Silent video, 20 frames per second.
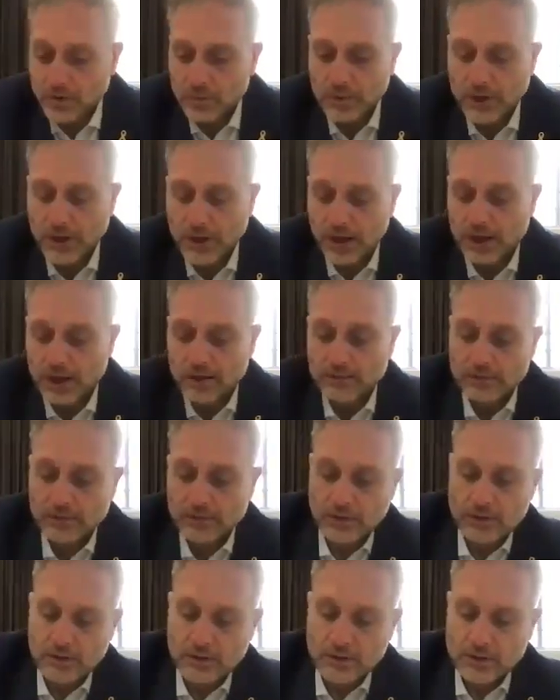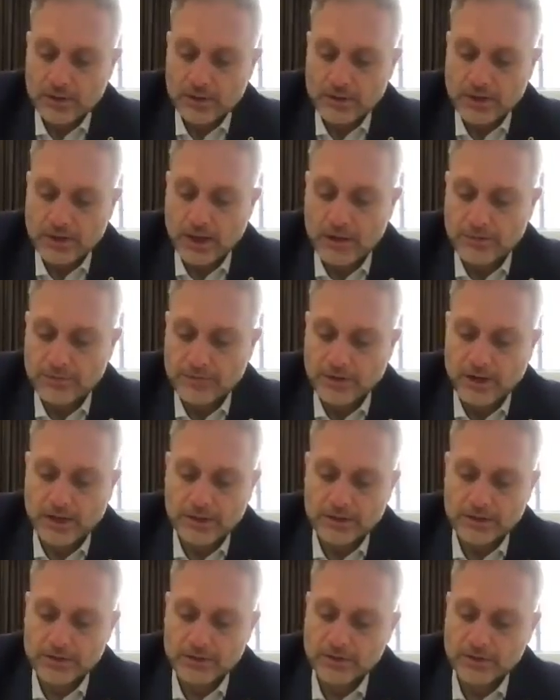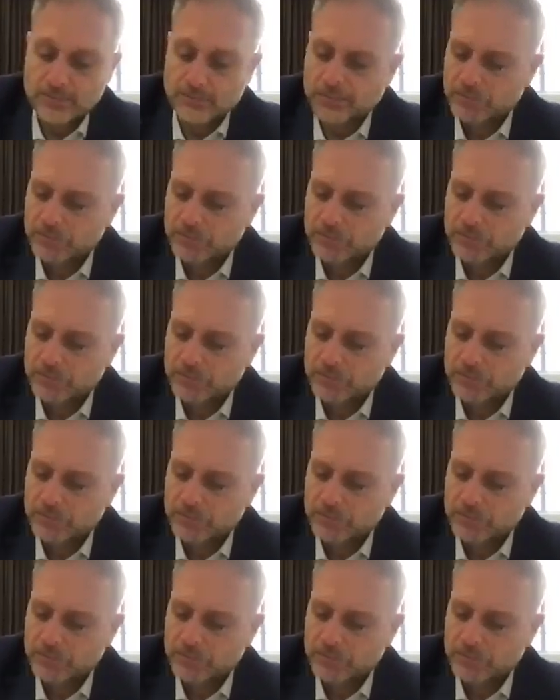we have the half Kaddish.